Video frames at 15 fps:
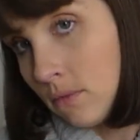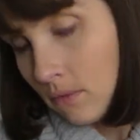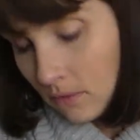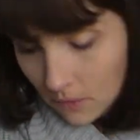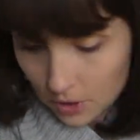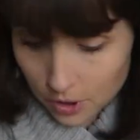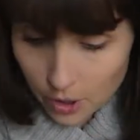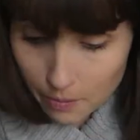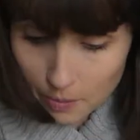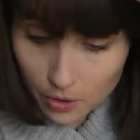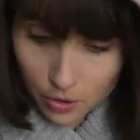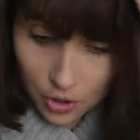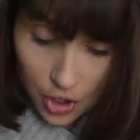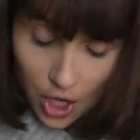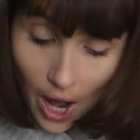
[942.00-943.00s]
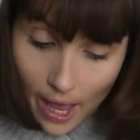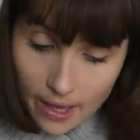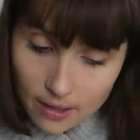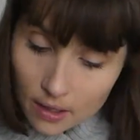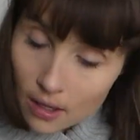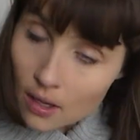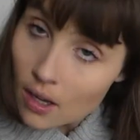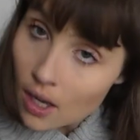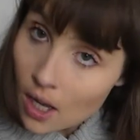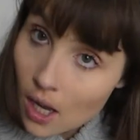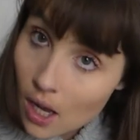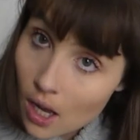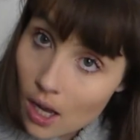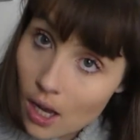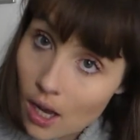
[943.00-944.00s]
Super good chat.
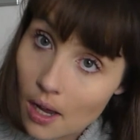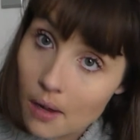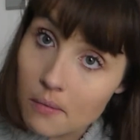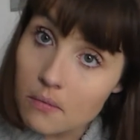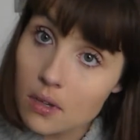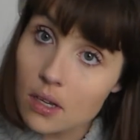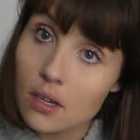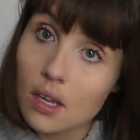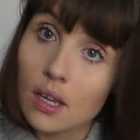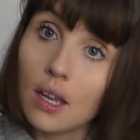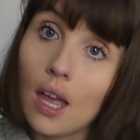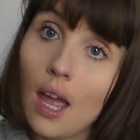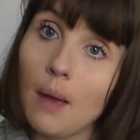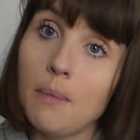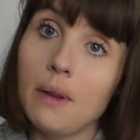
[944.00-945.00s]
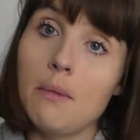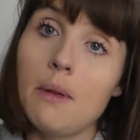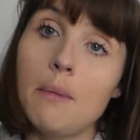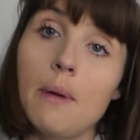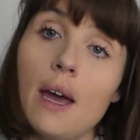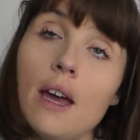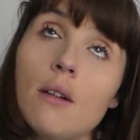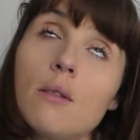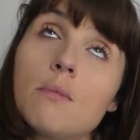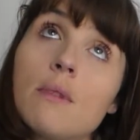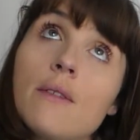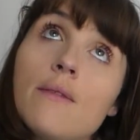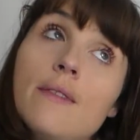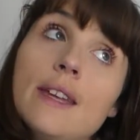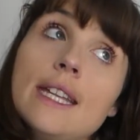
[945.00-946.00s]
Happy to be back with my
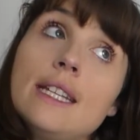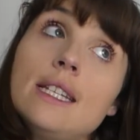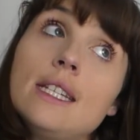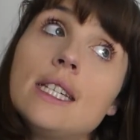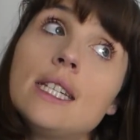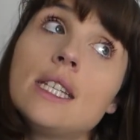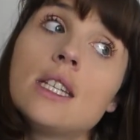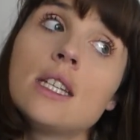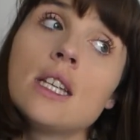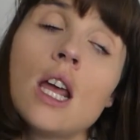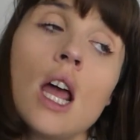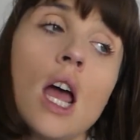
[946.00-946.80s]
vids.